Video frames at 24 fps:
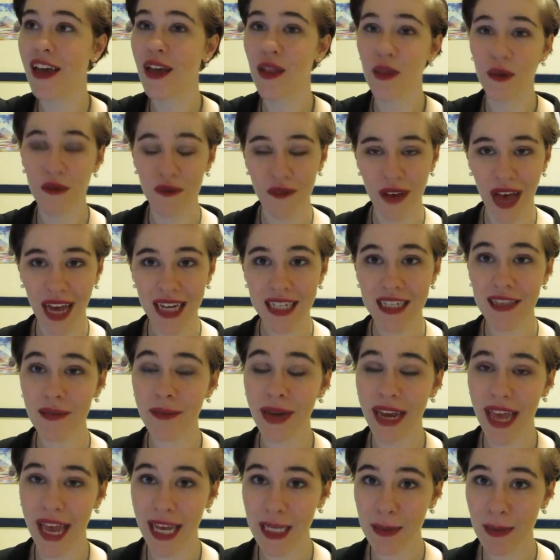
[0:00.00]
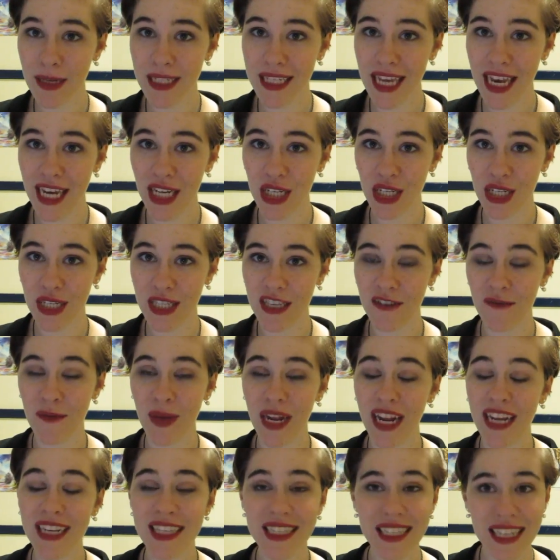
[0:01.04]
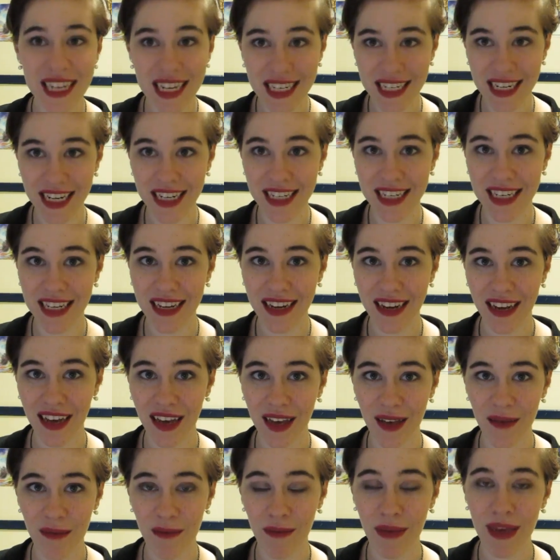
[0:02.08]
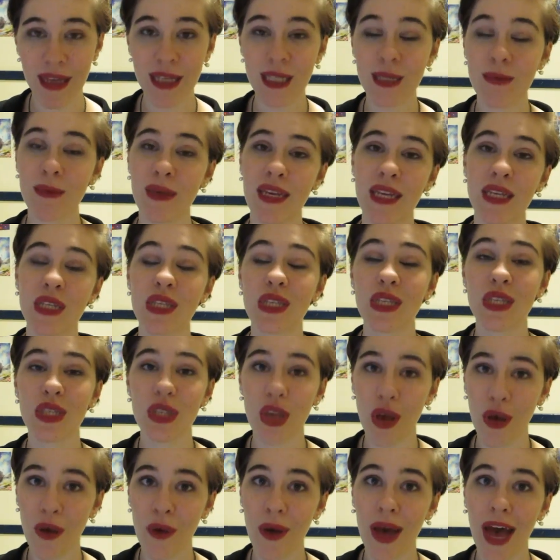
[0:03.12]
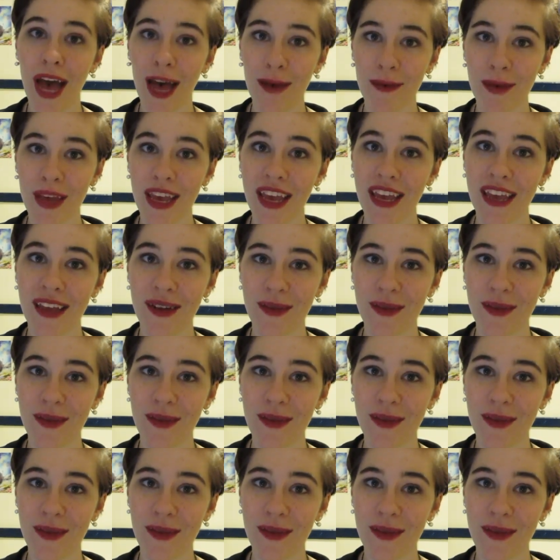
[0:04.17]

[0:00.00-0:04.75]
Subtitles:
The fact that my expectations have been exceeded makes me so happy.